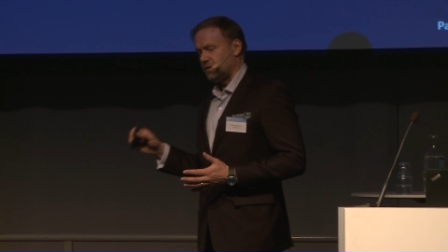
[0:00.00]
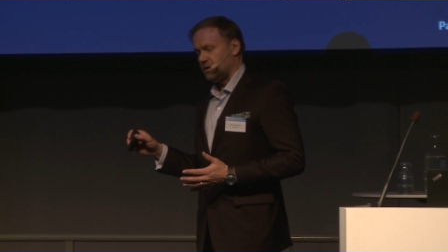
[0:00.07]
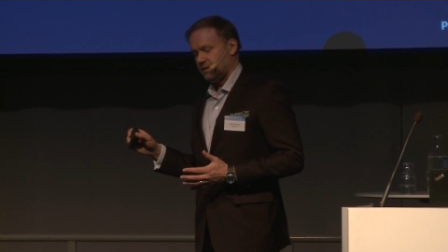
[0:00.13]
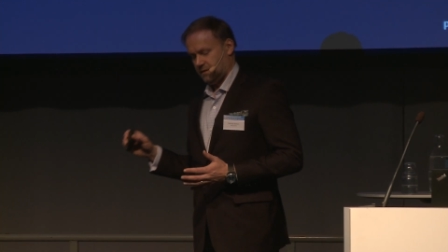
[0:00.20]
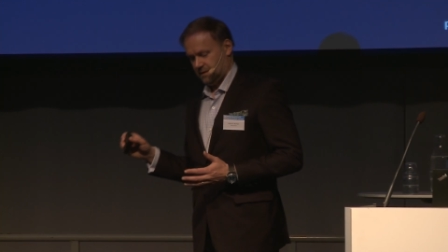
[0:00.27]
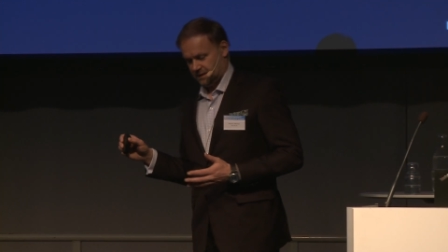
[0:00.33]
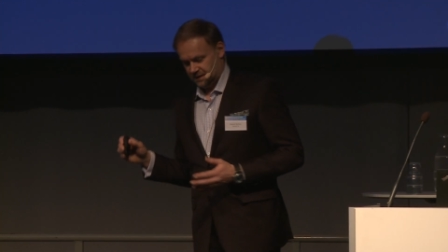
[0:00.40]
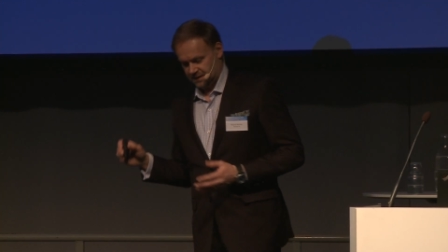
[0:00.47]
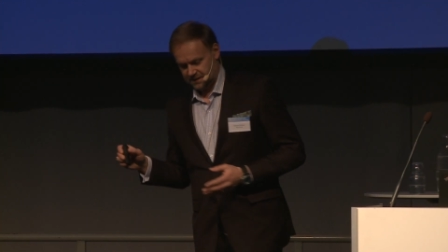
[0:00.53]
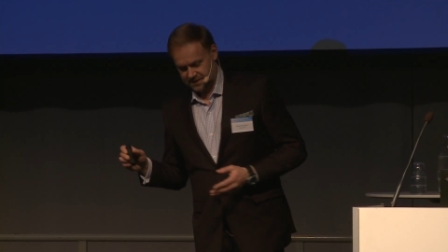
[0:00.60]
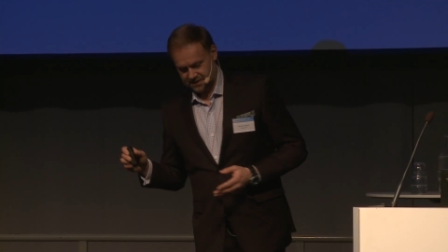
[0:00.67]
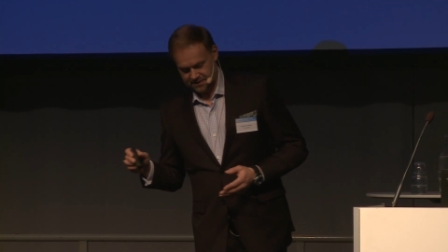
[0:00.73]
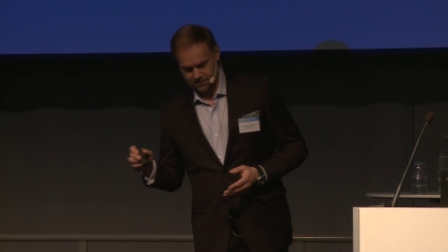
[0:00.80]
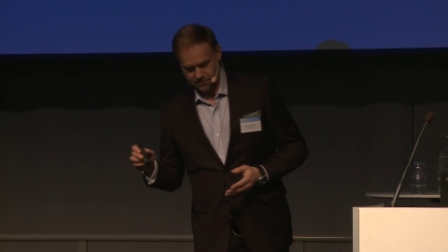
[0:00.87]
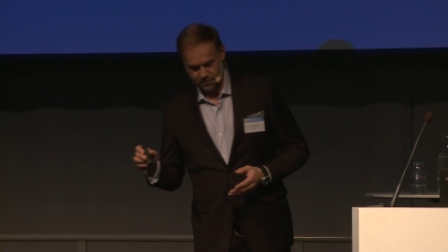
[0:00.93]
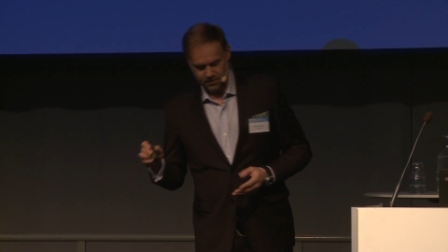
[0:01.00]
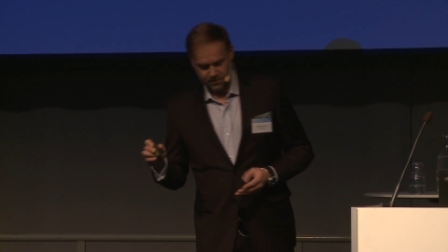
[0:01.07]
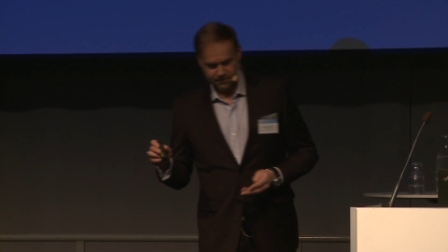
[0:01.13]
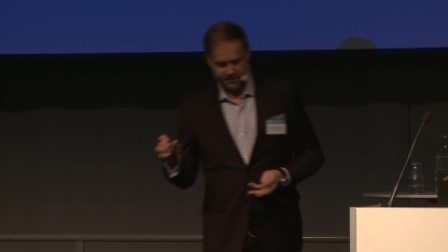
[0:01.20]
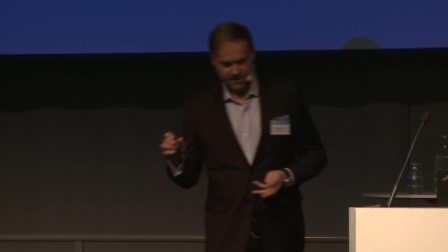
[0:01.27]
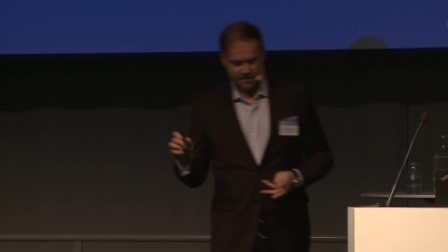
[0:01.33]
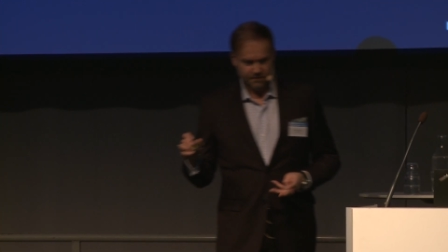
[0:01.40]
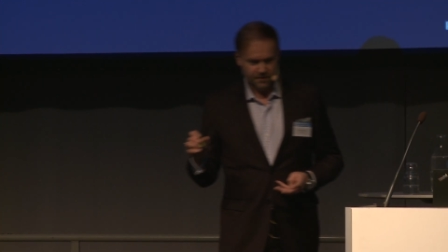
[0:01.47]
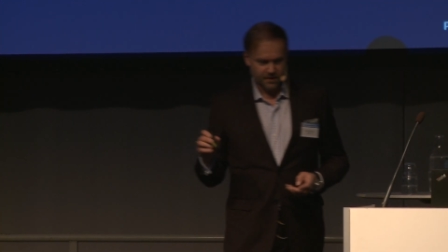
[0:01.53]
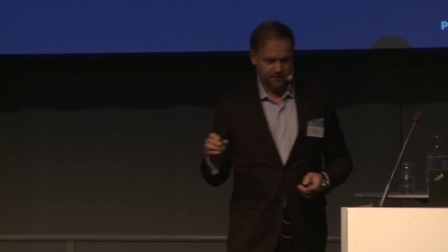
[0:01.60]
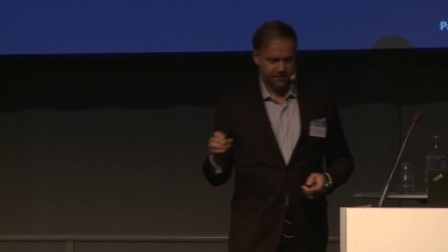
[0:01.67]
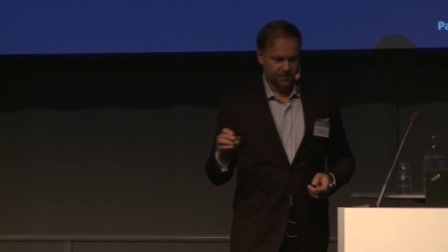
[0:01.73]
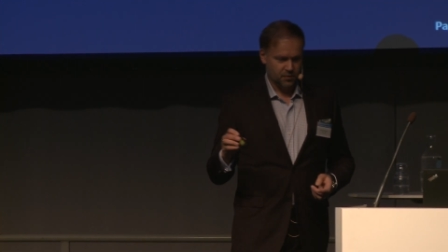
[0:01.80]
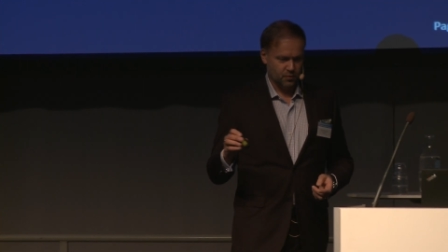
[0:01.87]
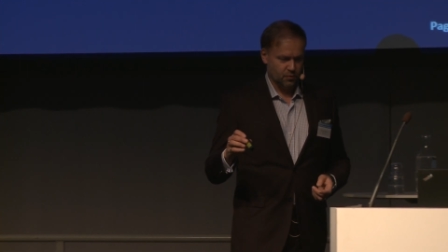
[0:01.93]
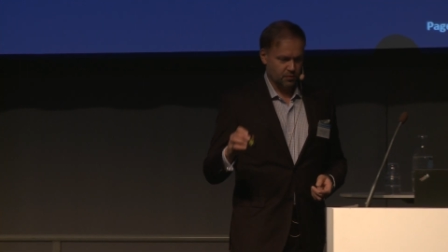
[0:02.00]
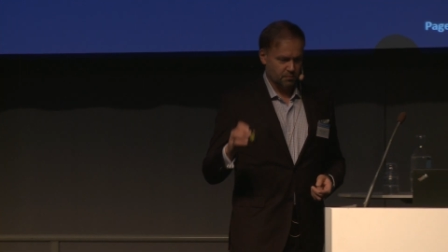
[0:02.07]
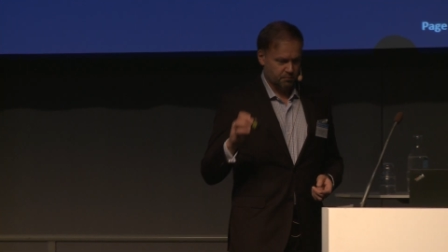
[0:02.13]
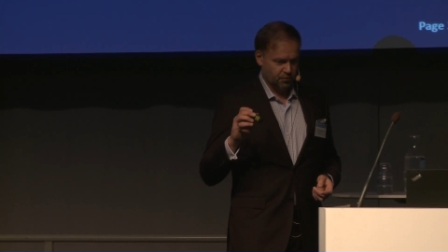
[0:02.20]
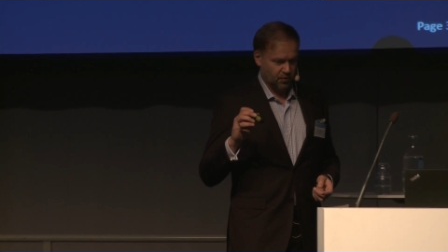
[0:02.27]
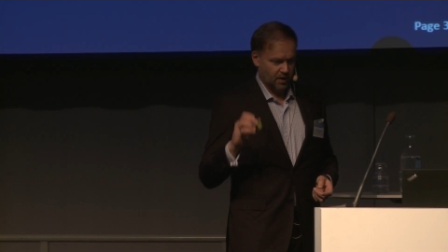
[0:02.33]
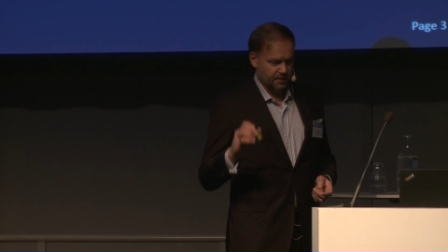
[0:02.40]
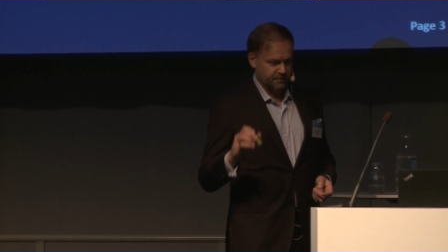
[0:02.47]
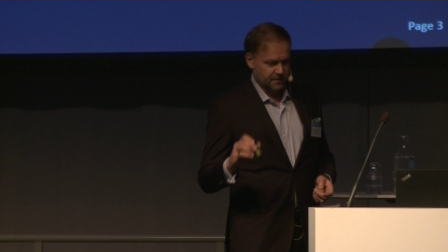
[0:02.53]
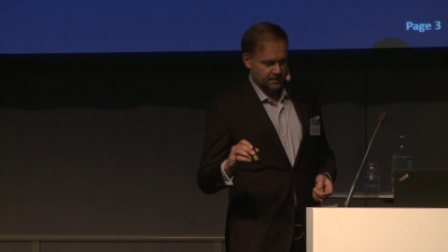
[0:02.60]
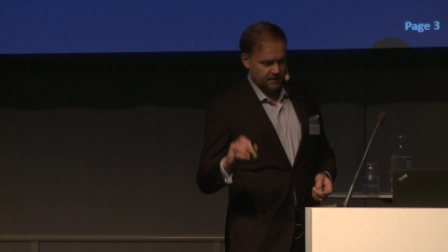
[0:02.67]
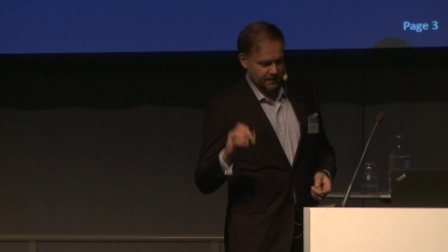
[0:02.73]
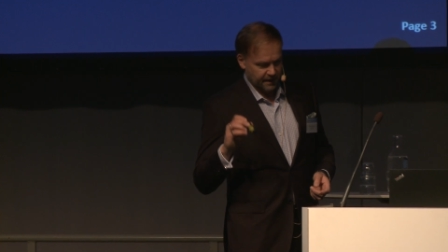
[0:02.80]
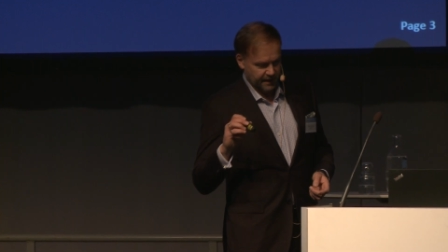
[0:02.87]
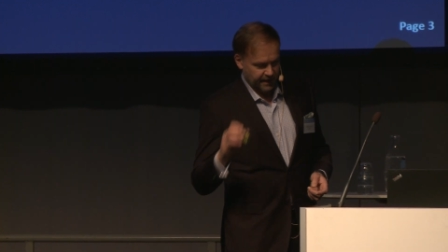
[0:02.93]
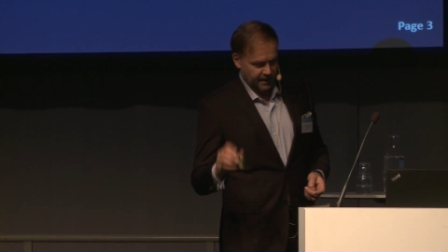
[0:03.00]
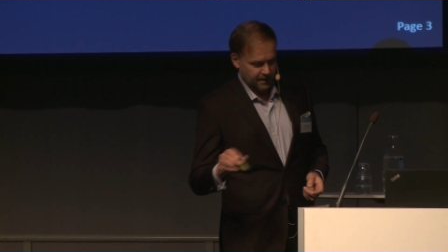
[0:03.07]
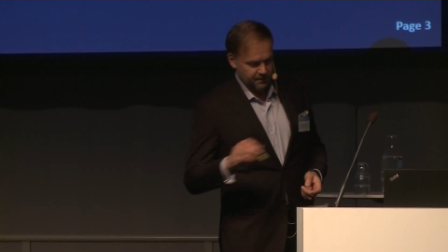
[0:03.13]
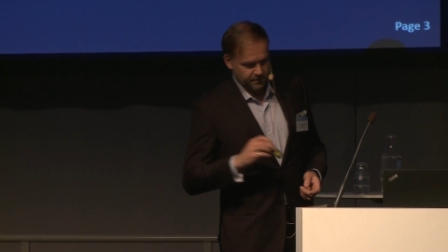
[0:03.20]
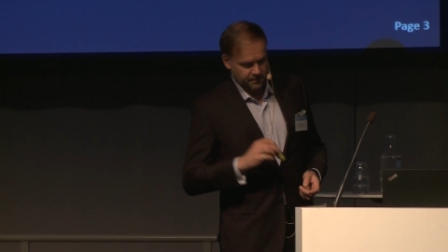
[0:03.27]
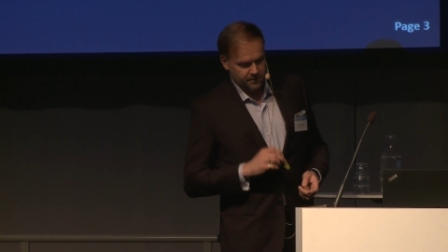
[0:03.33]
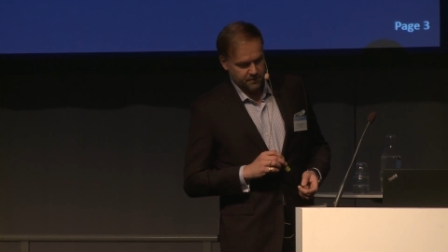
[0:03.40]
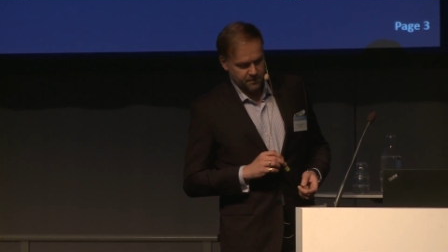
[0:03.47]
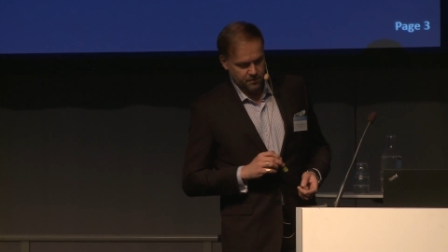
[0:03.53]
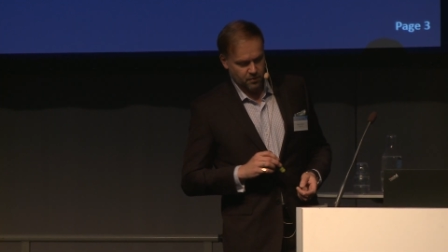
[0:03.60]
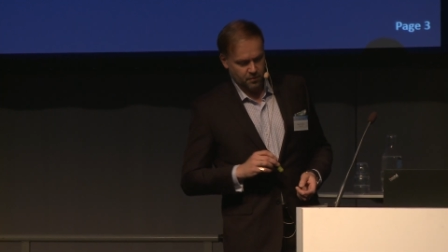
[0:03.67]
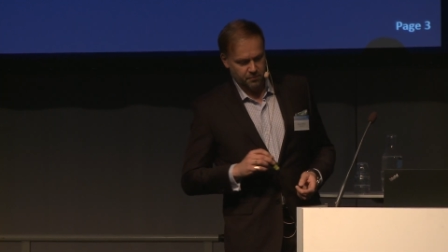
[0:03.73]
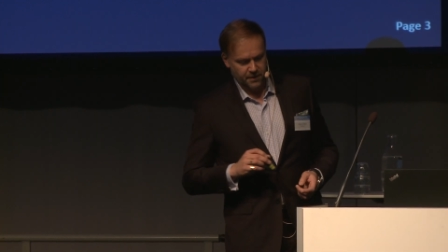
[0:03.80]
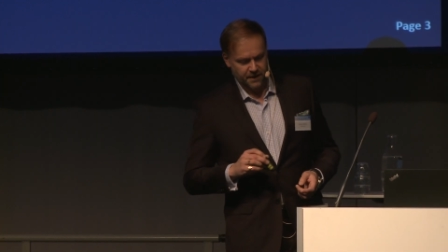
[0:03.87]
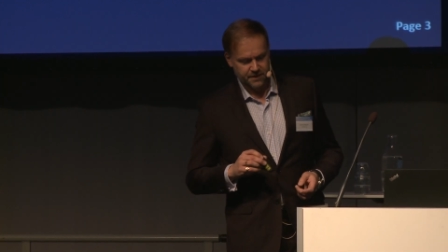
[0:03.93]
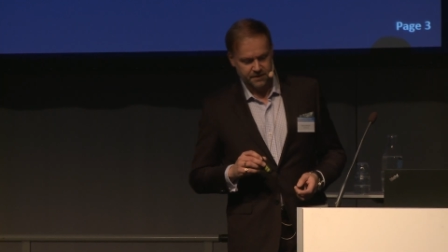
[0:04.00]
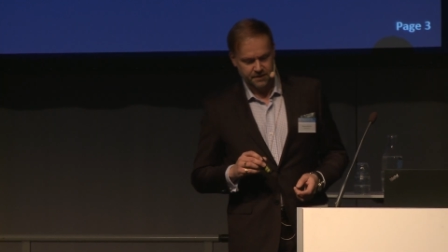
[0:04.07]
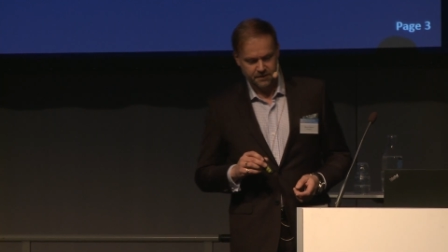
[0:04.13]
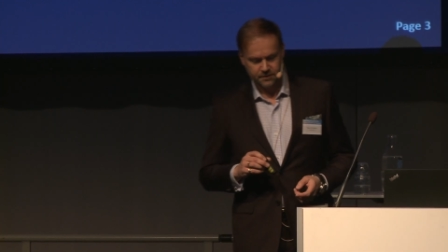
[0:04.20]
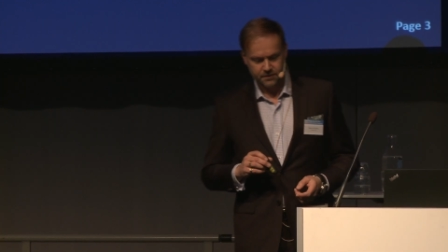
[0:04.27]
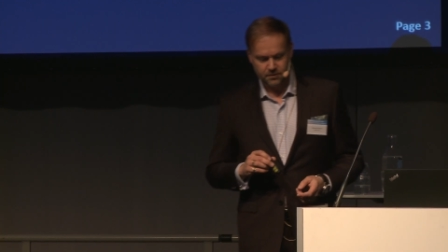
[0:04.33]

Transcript: but uh, one of very, very few privately held corporations.